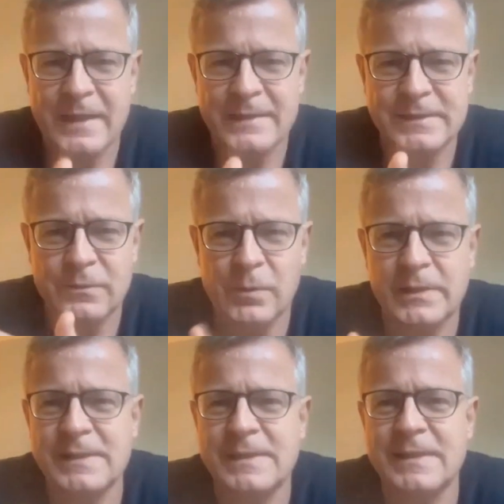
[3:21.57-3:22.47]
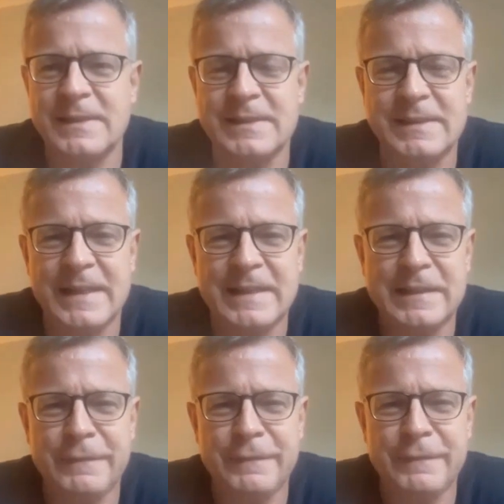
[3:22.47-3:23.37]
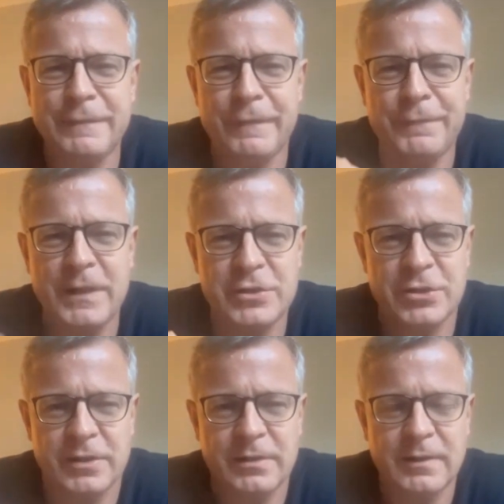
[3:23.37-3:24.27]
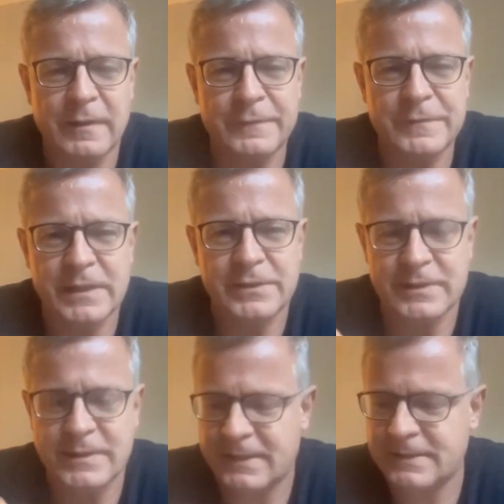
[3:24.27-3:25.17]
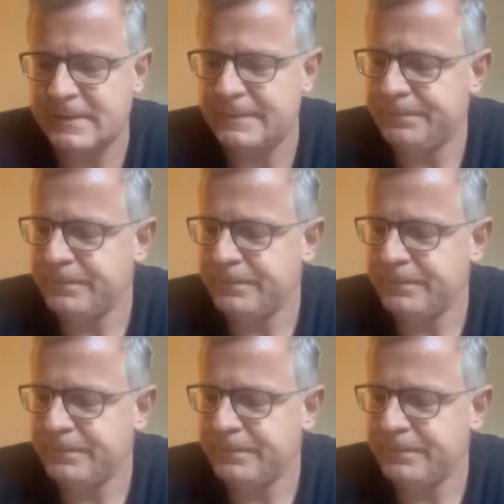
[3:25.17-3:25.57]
ask, what is the distinctive feature of such a test?